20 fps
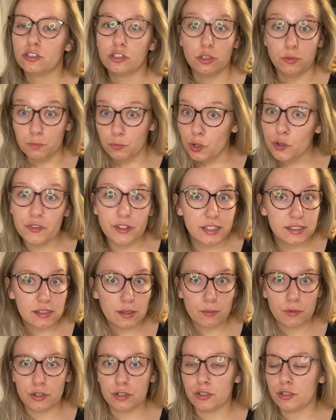moving
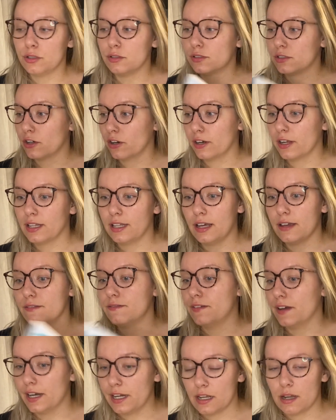somewhere new, starting life,
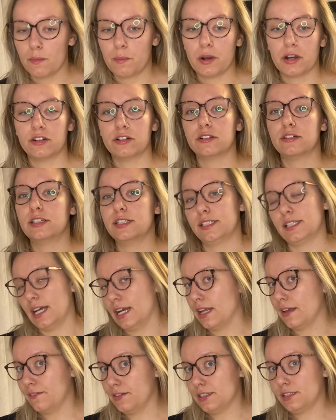finding a partner,
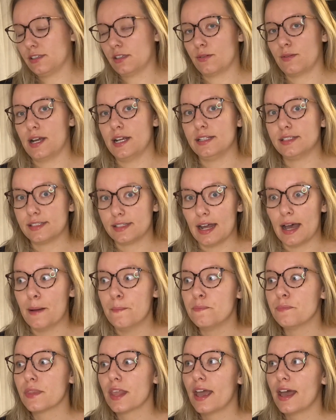deciding if it's the right
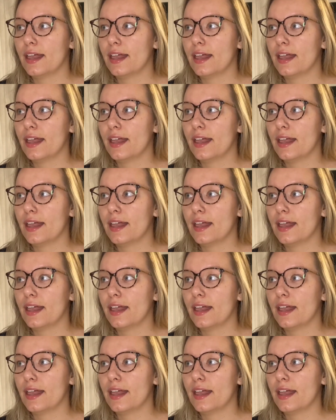step.